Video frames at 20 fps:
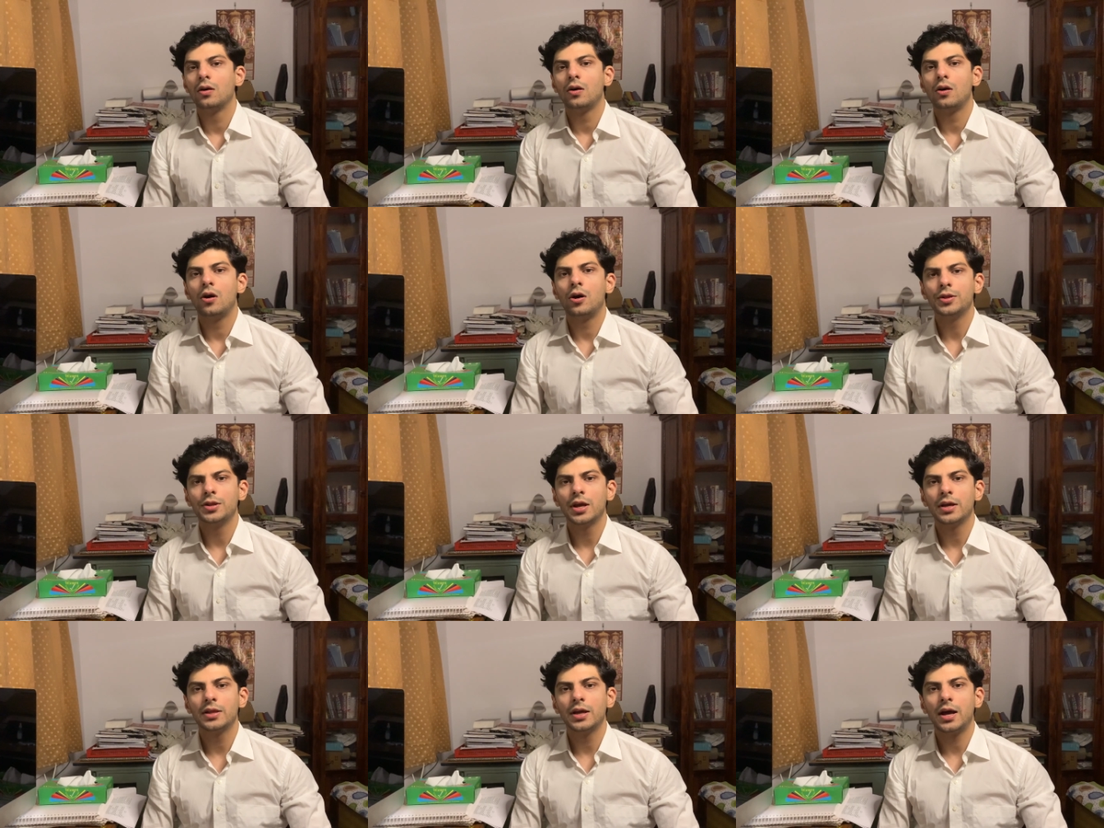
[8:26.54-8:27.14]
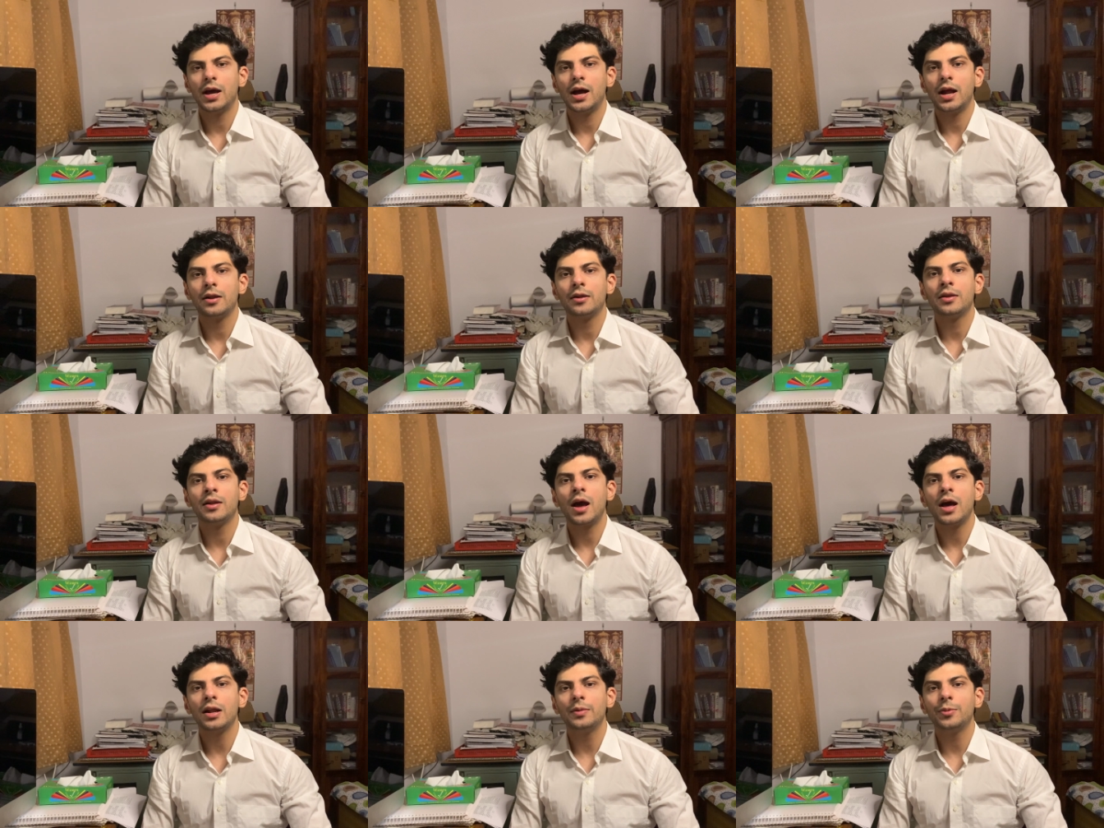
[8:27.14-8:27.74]
On the other hand,
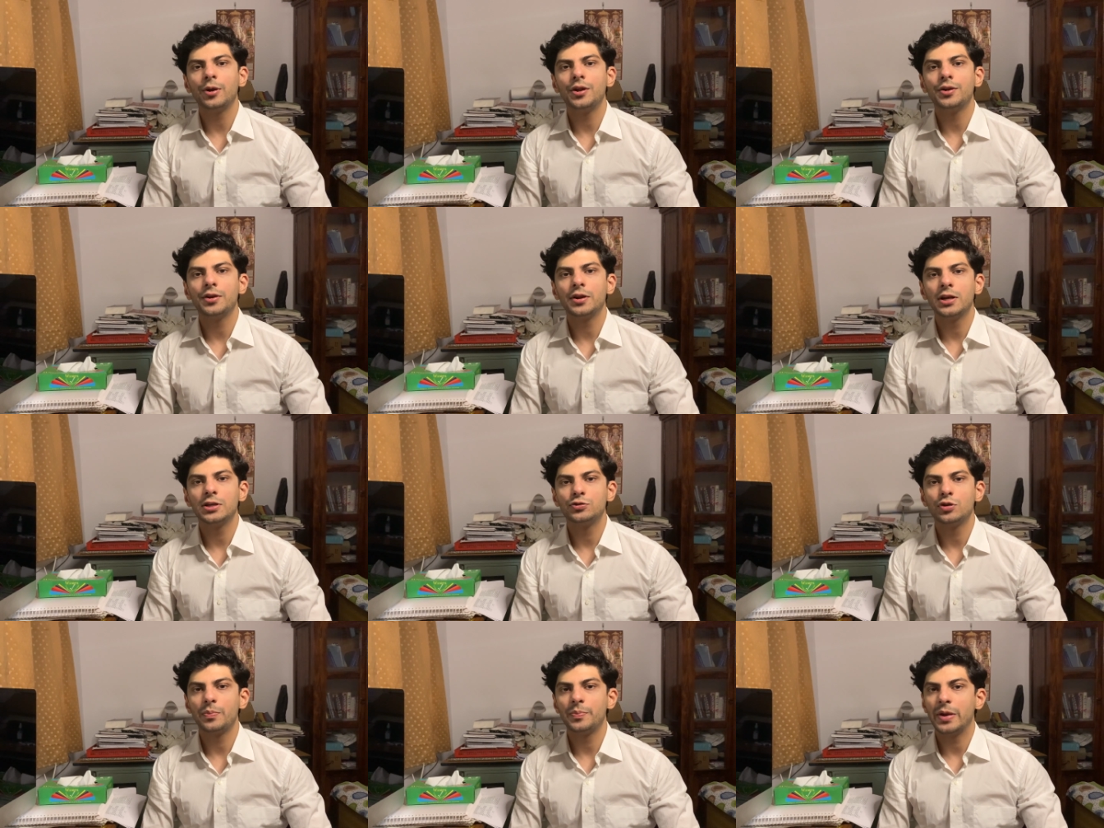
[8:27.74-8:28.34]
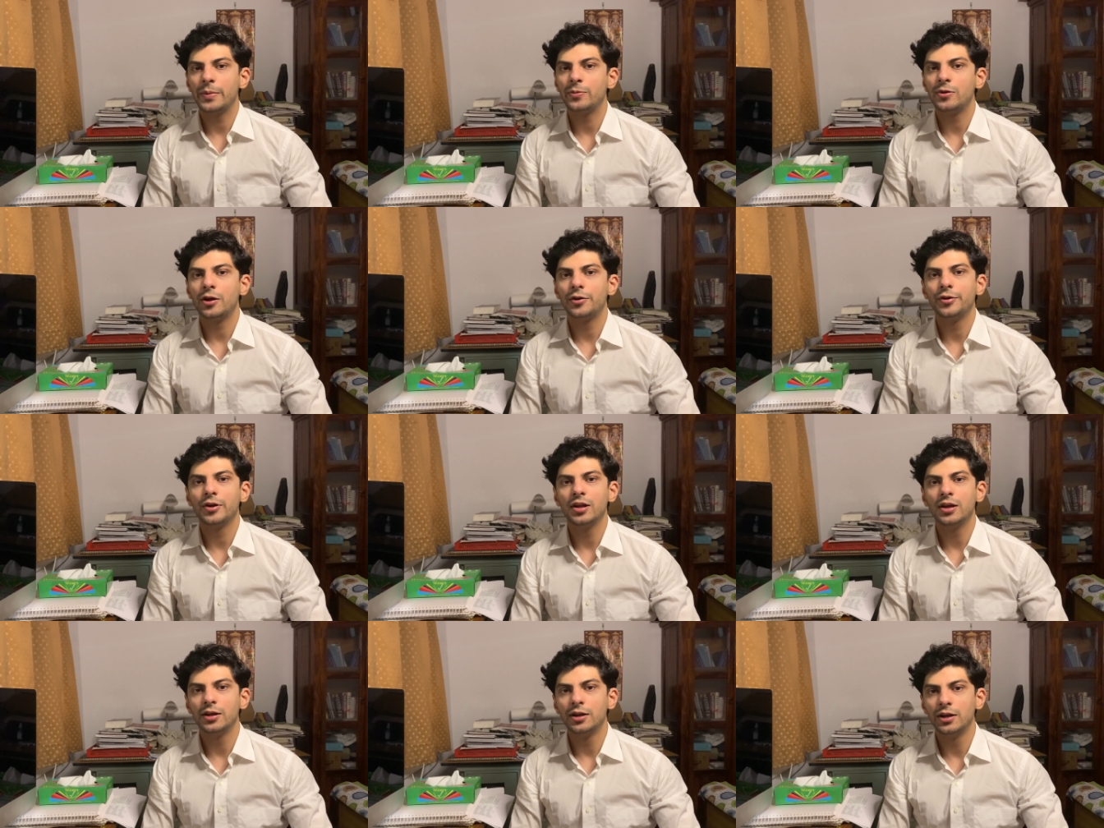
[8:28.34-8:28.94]
in Arab countries where people are
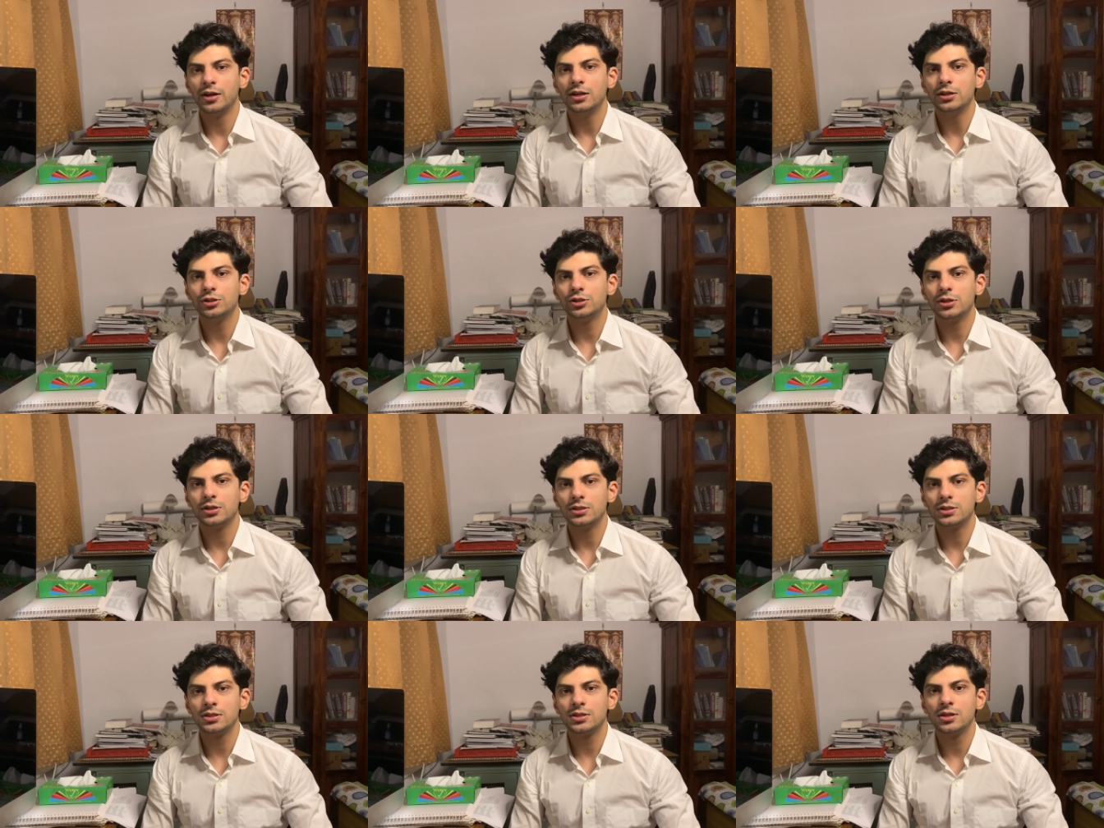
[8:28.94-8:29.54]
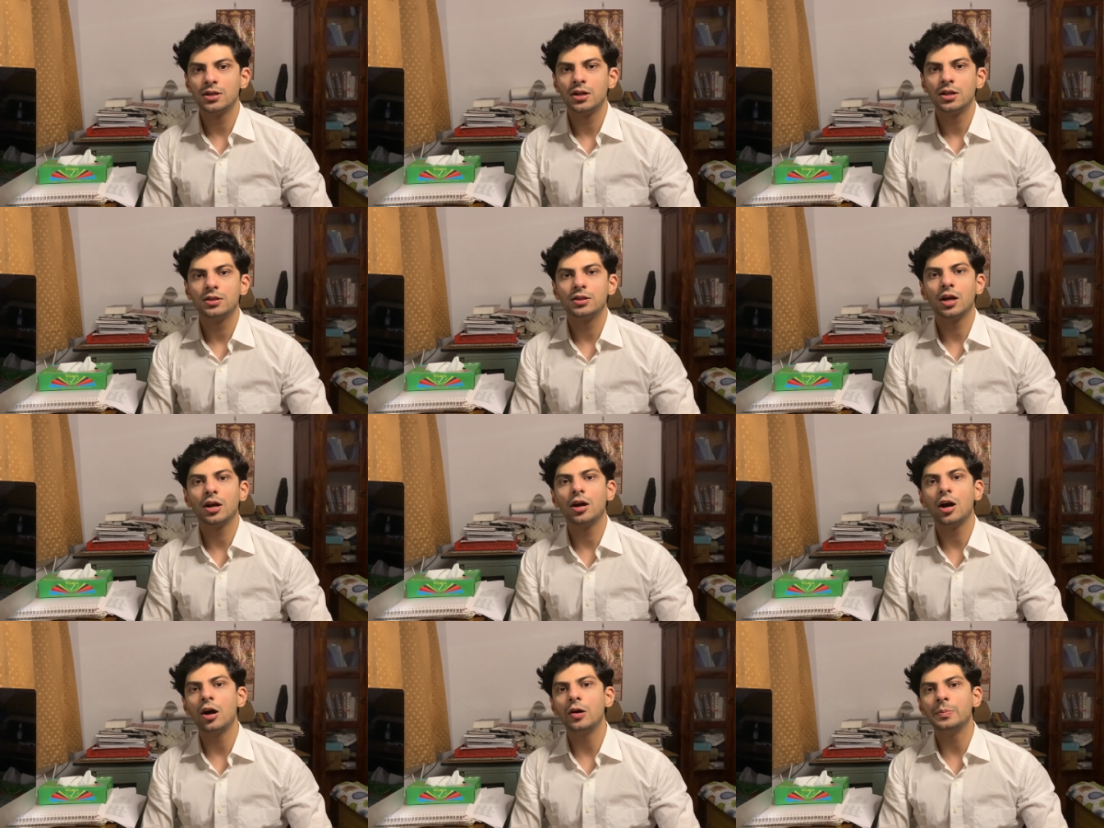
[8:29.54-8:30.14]
really religious, the
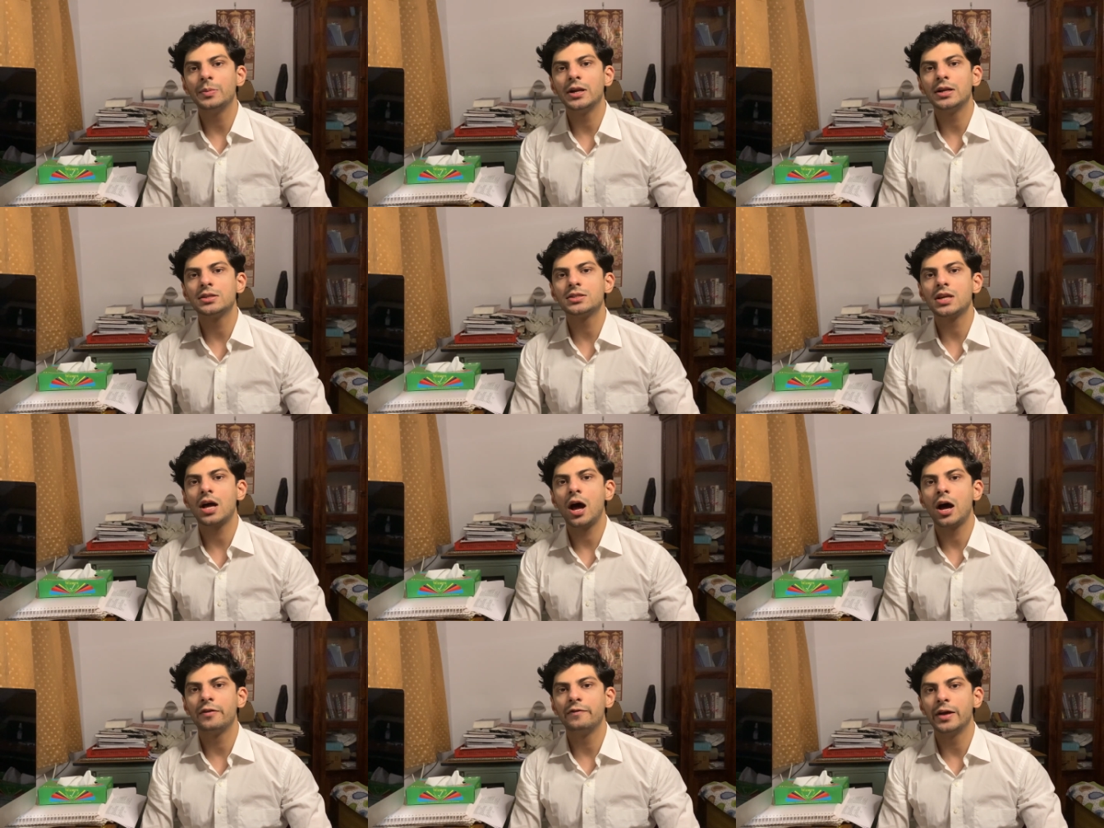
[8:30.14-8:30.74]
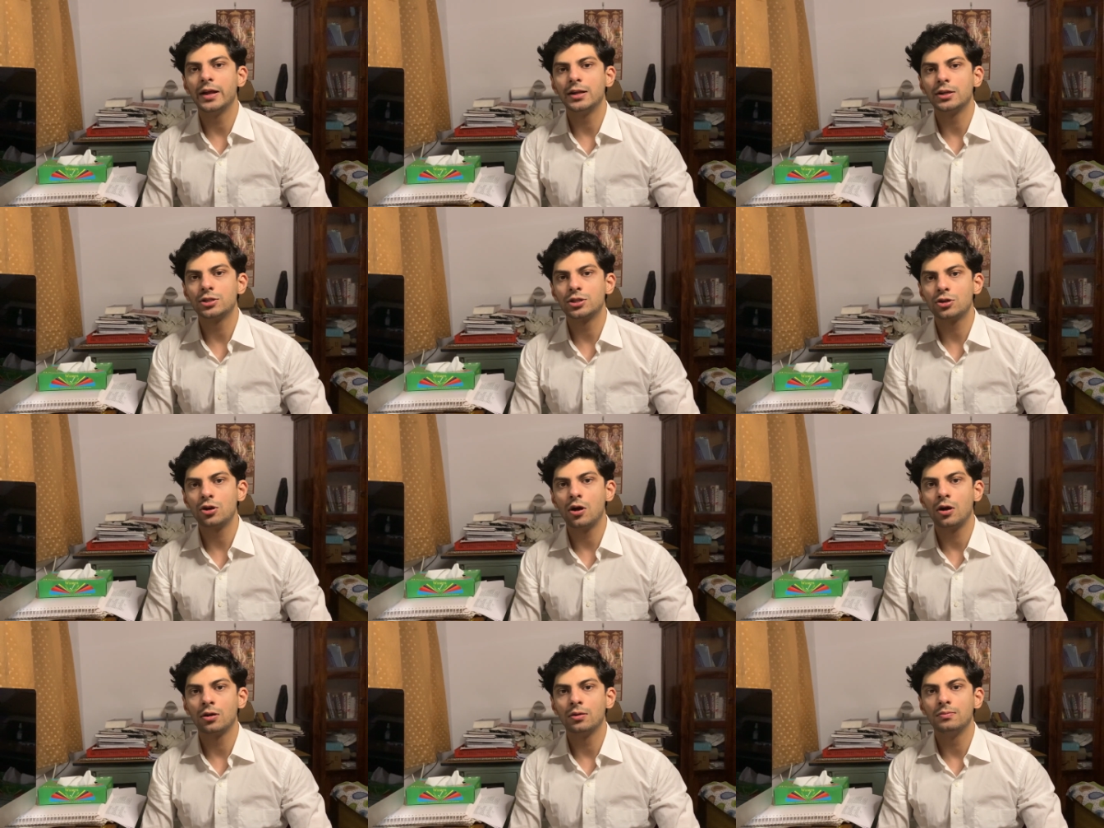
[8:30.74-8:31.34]
governments are very strong,